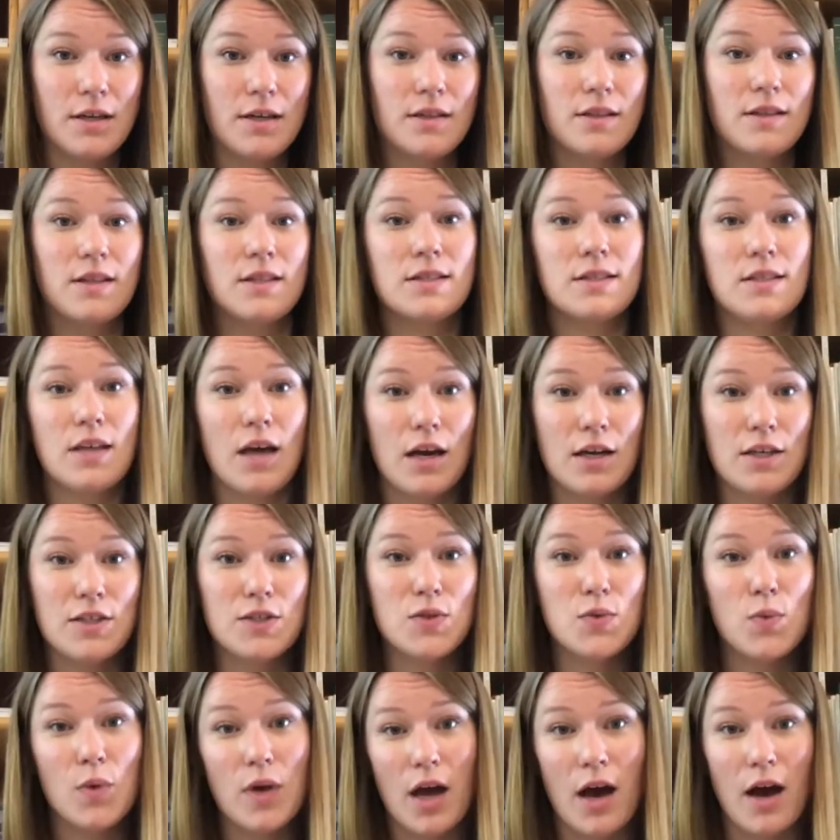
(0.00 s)
the
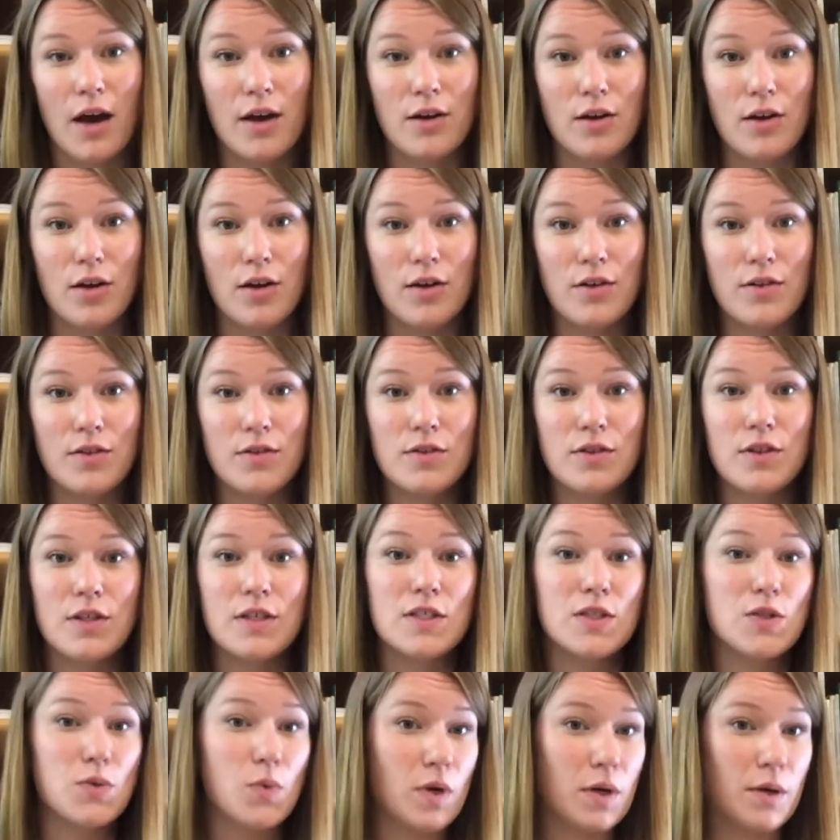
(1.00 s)
Sauk-Suiattle, the
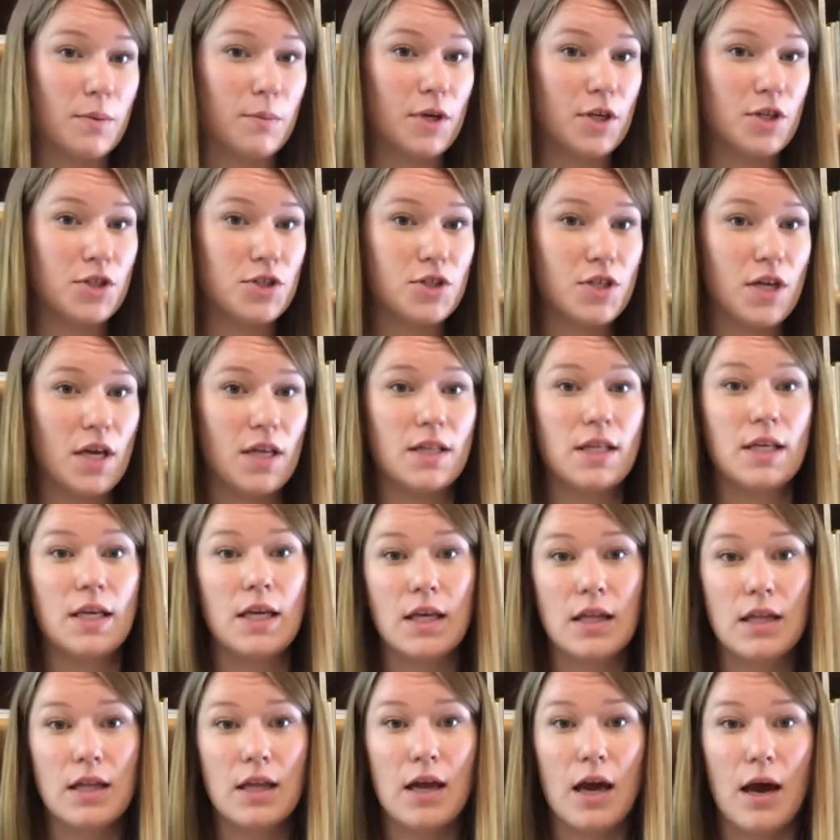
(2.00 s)
Swinomish, and the
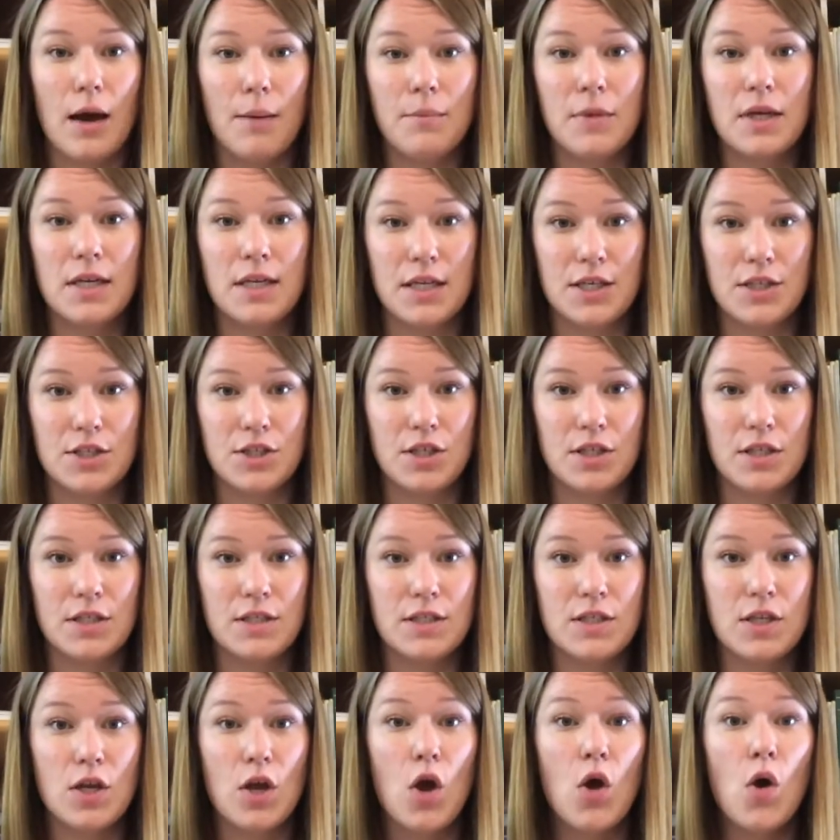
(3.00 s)
Inglakatma
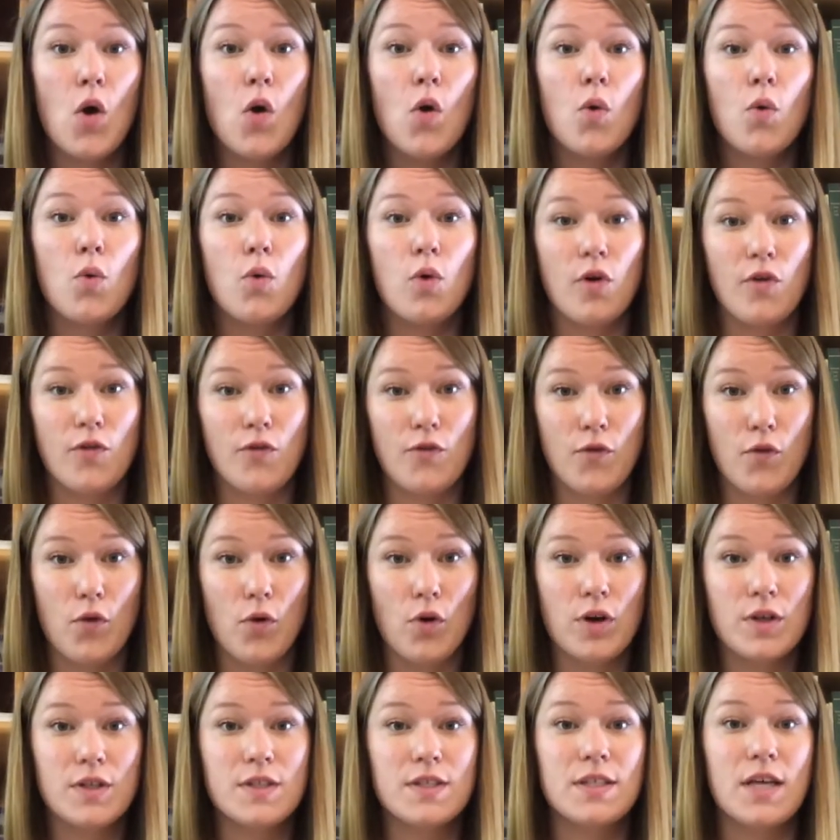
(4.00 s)
nations were
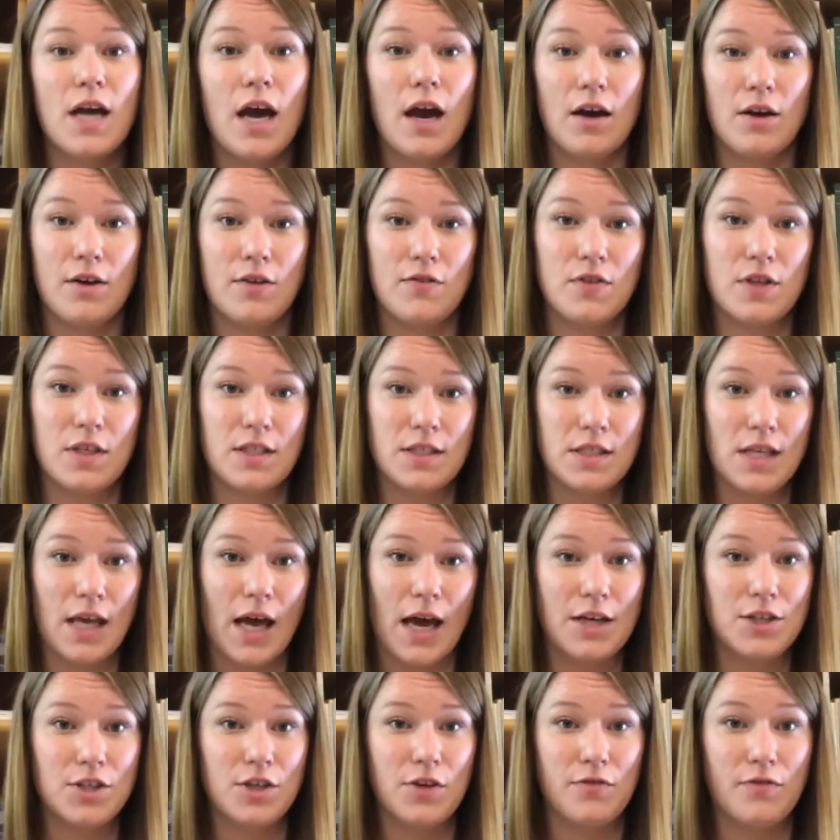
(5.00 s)
forced out of the
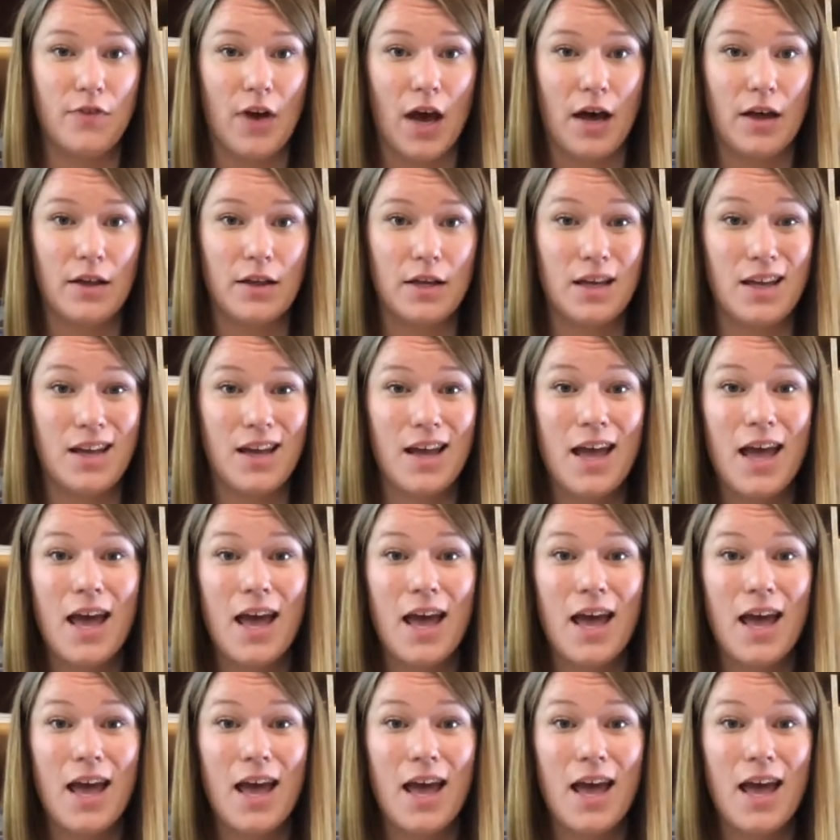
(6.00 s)
Skagit Valley,